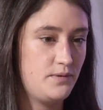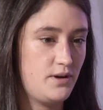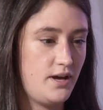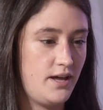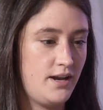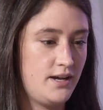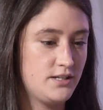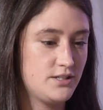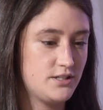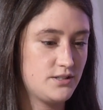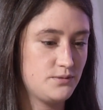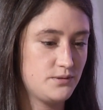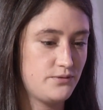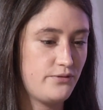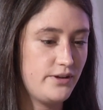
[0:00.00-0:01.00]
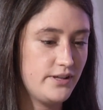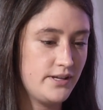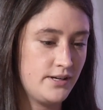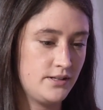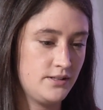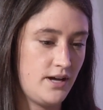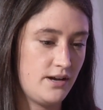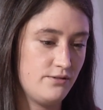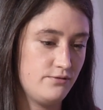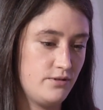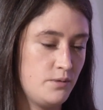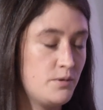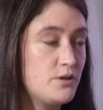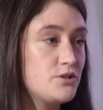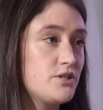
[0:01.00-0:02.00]
and I just was feeling a lot of
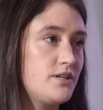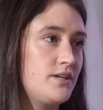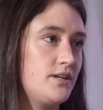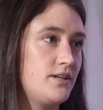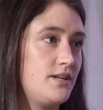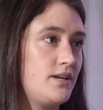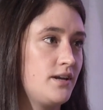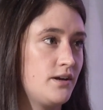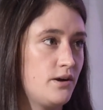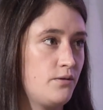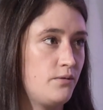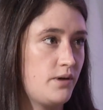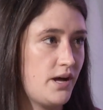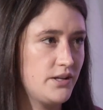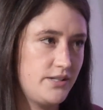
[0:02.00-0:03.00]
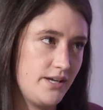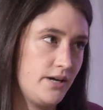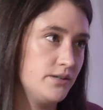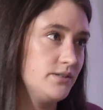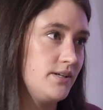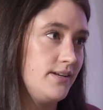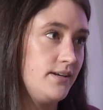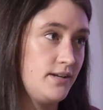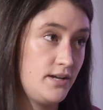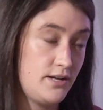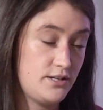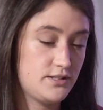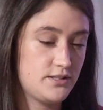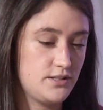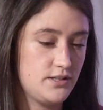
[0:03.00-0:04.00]
emotion and needing a healthy outlet
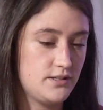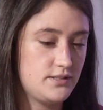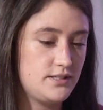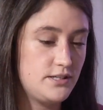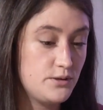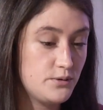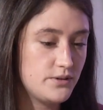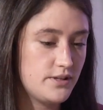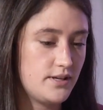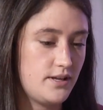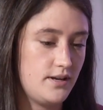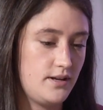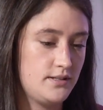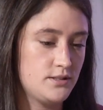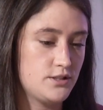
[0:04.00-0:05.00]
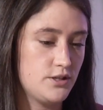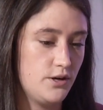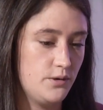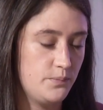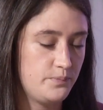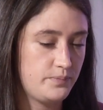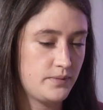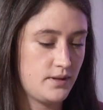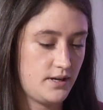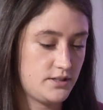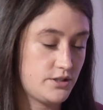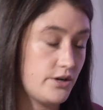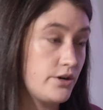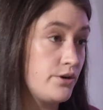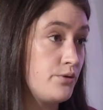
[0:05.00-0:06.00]
to deal with it. And so I
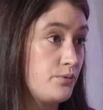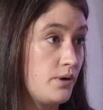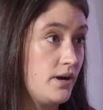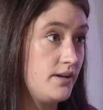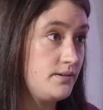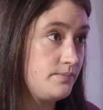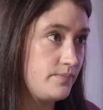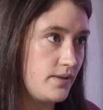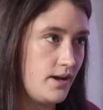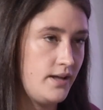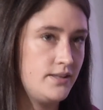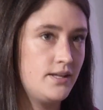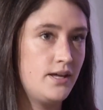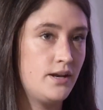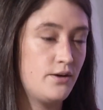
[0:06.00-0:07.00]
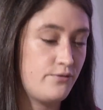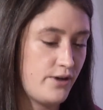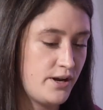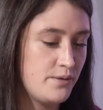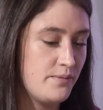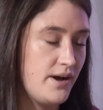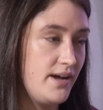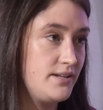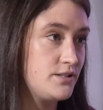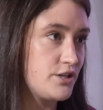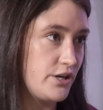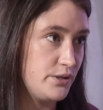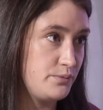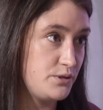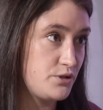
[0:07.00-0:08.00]
started to run, and then a friend of mine,
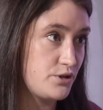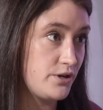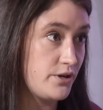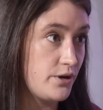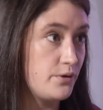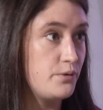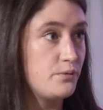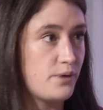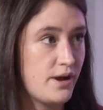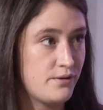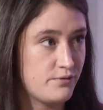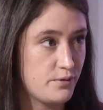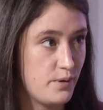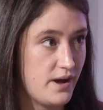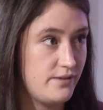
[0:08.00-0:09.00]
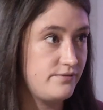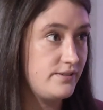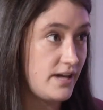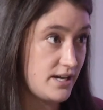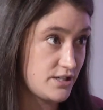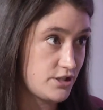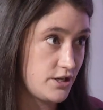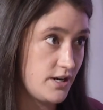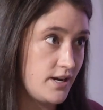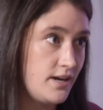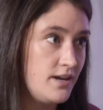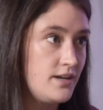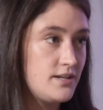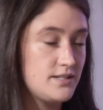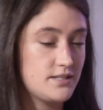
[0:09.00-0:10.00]
Charlie Butrico, who ran for WEF last year,
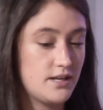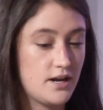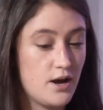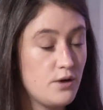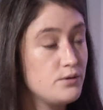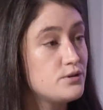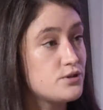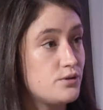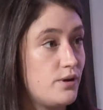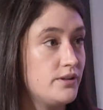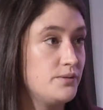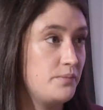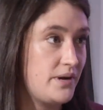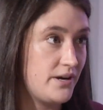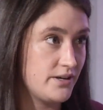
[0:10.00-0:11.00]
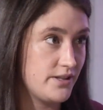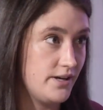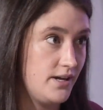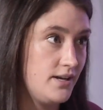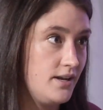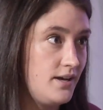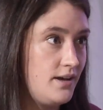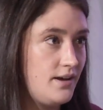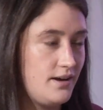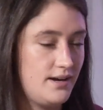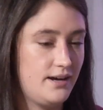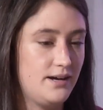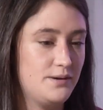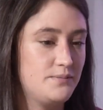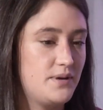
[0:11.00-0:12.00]
said, "Oh, you should run the marathon."
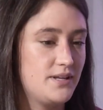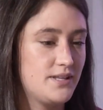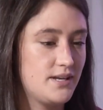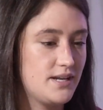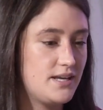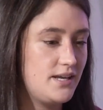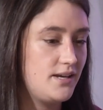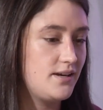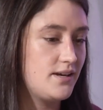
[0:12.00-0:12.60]
And then he